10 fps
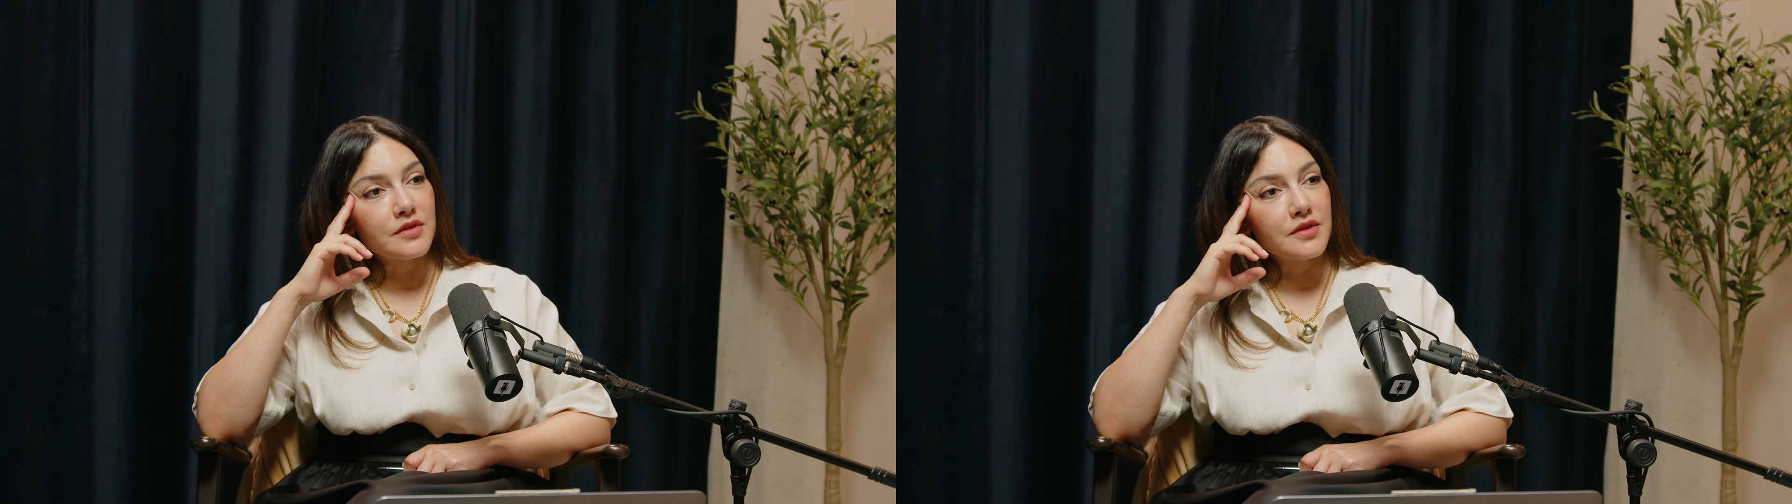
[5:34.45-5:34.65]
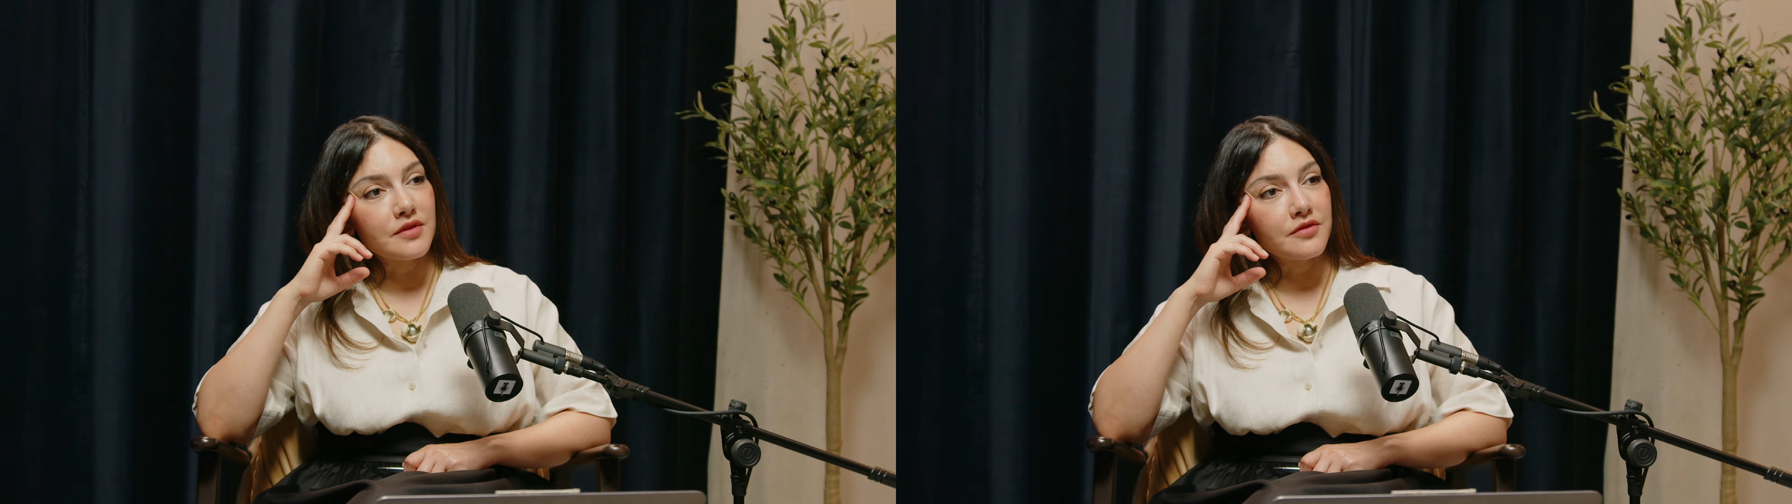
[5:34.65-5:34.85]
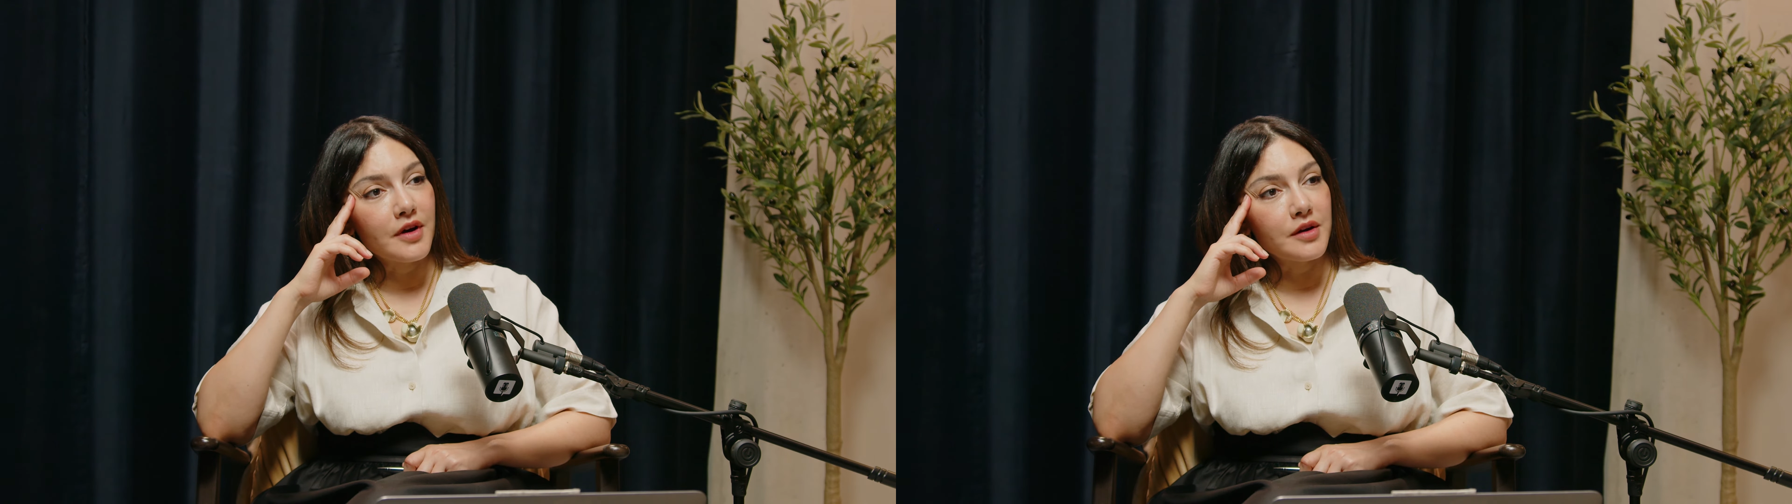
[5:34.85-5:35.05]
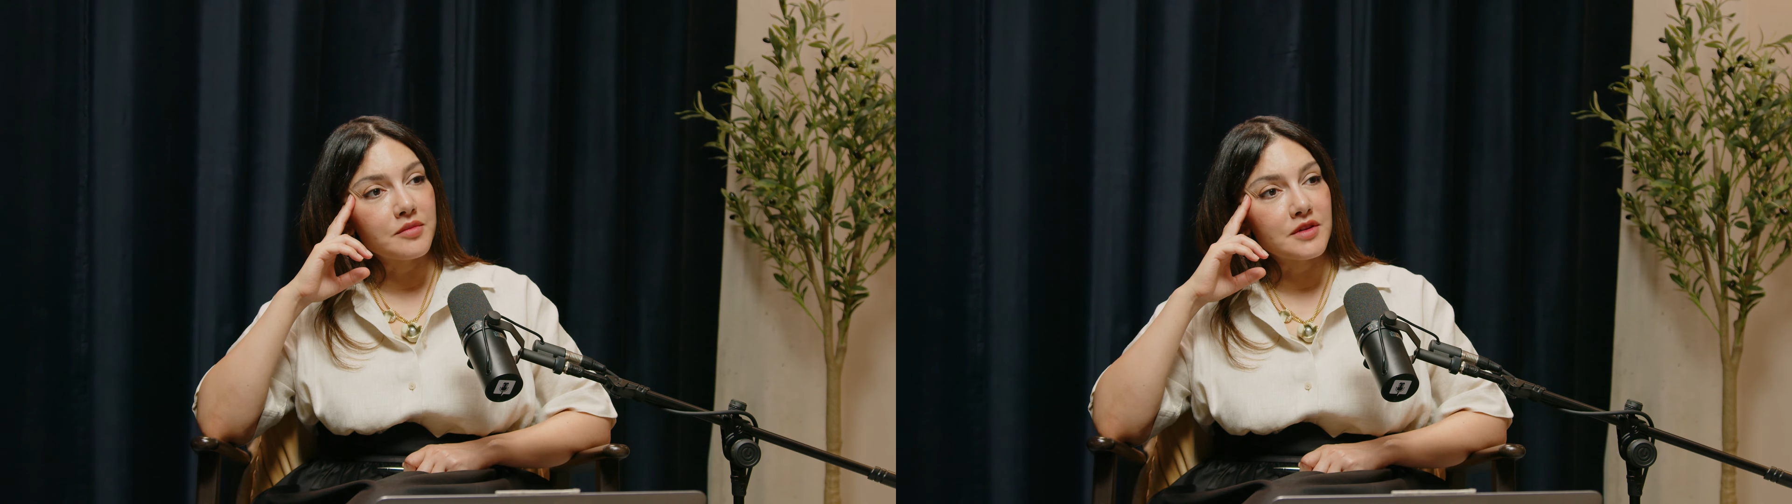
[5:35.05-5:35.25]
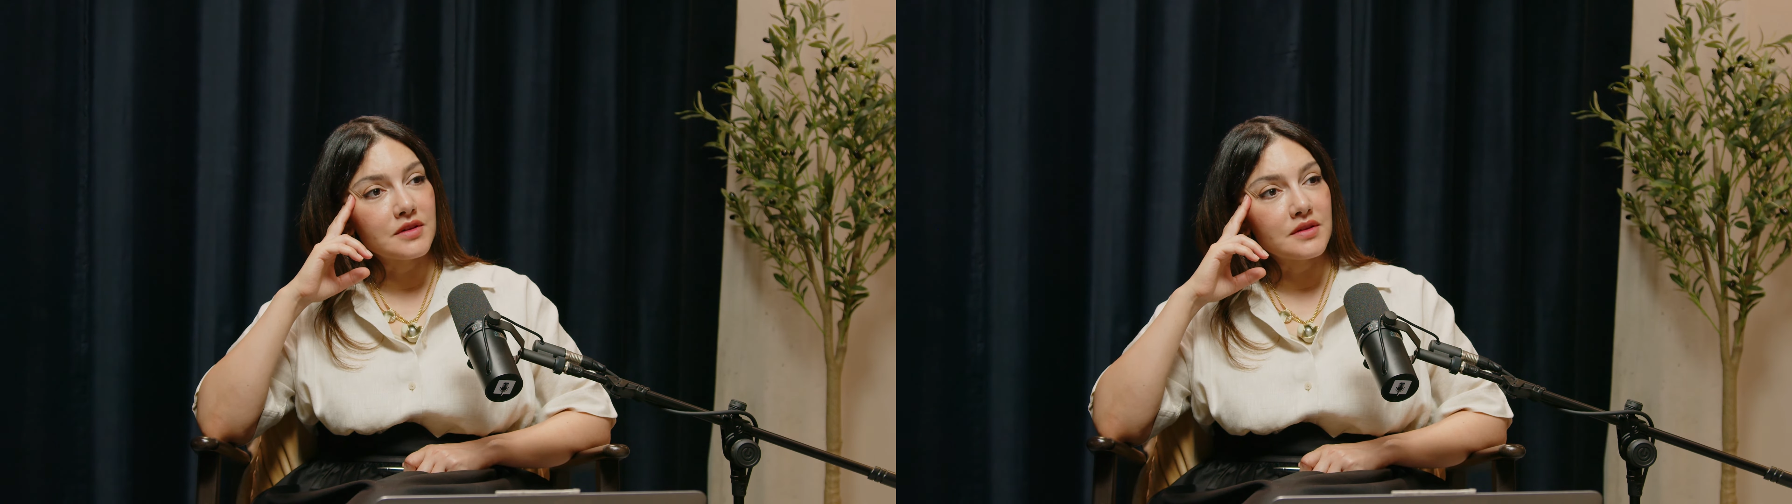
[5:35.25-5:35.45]
in the
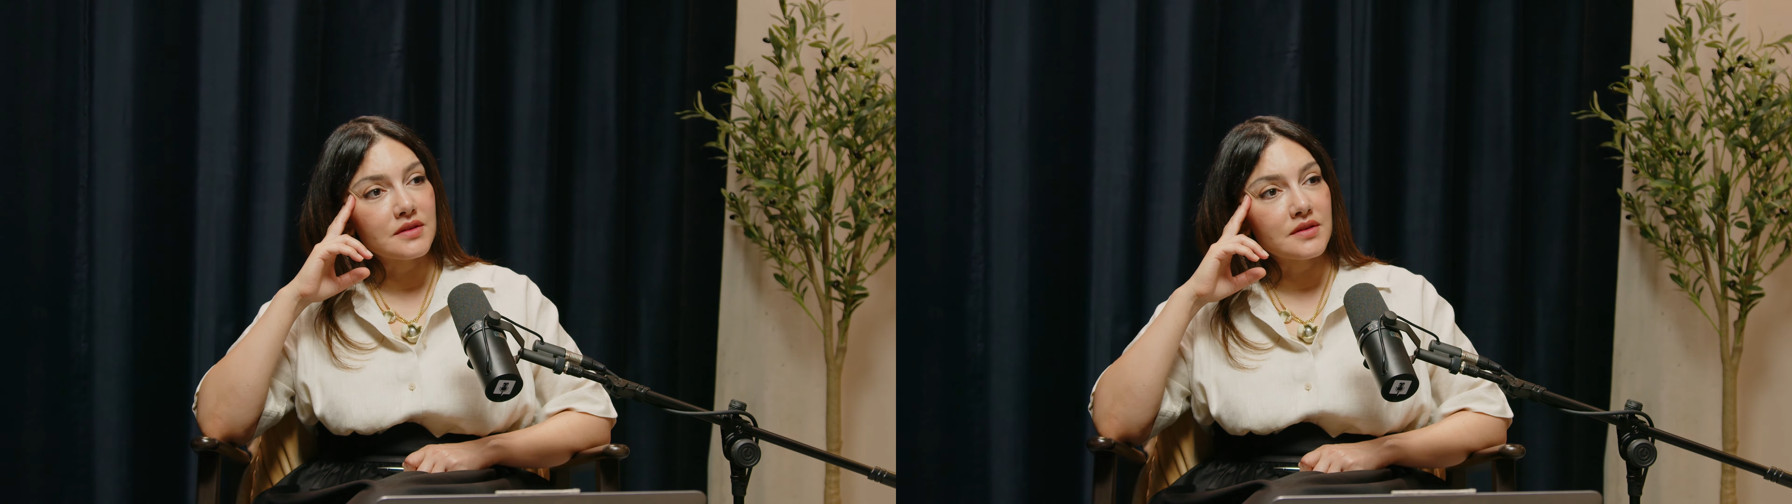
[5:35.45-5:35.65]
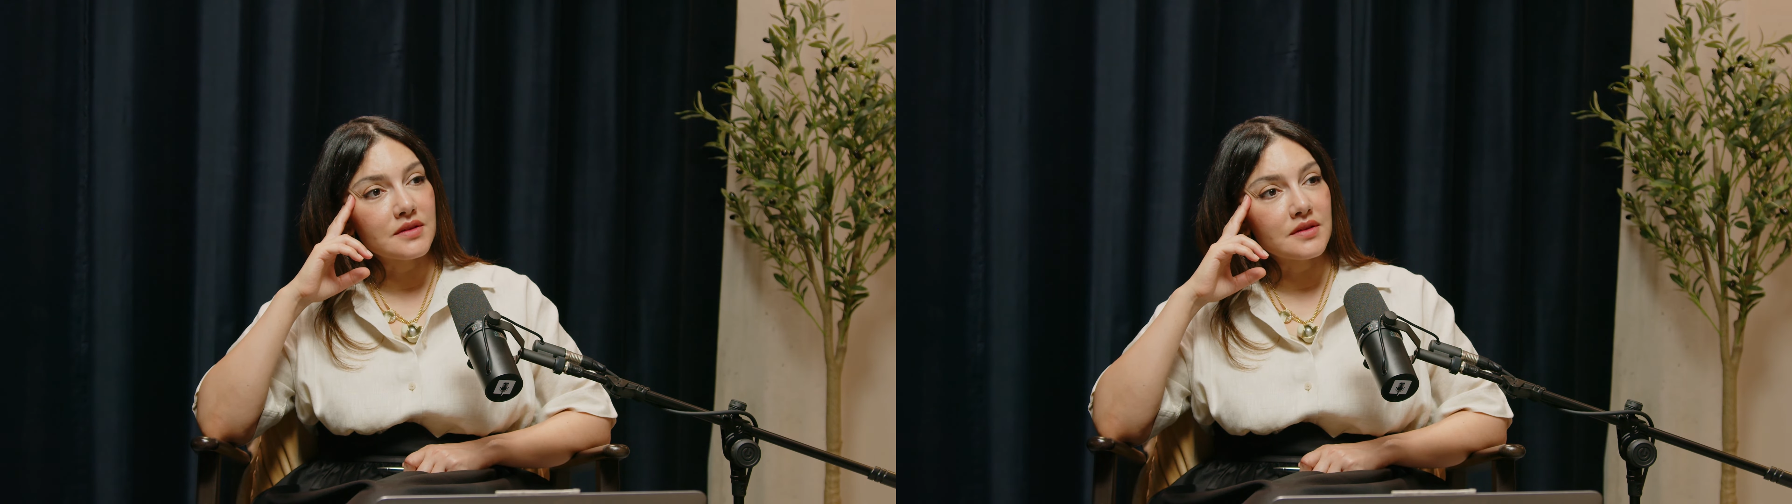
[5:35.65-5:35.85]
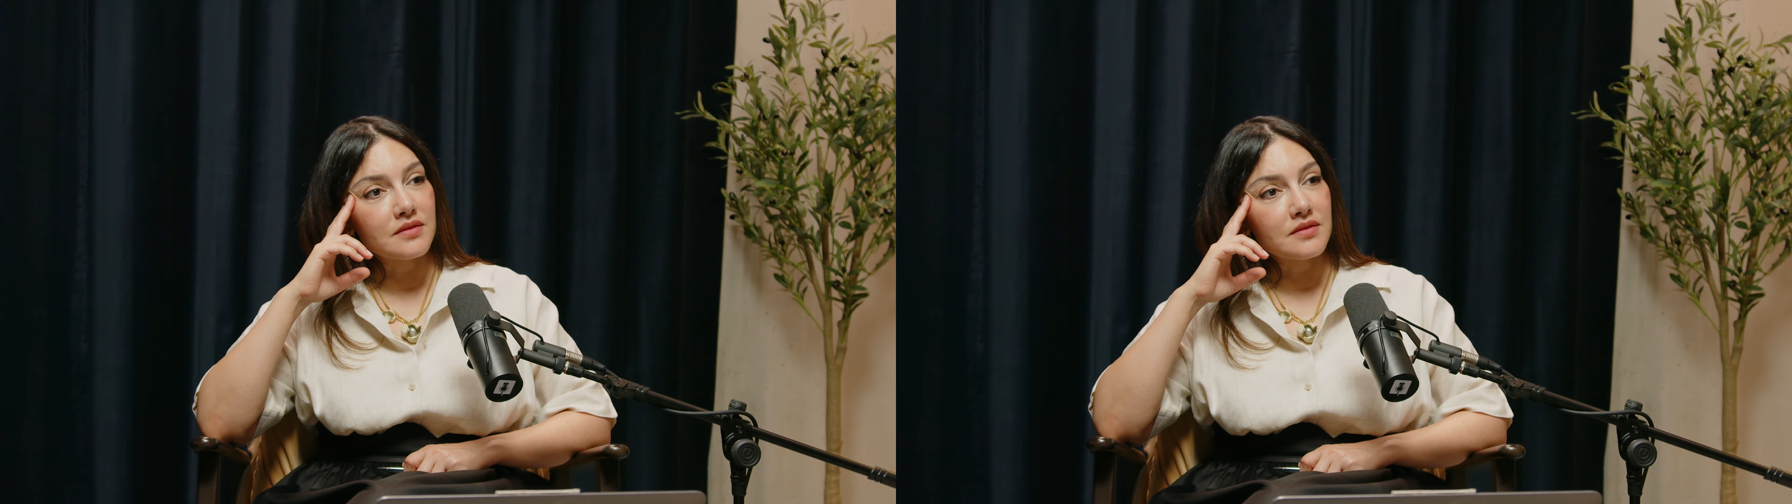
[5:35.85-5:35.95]
environment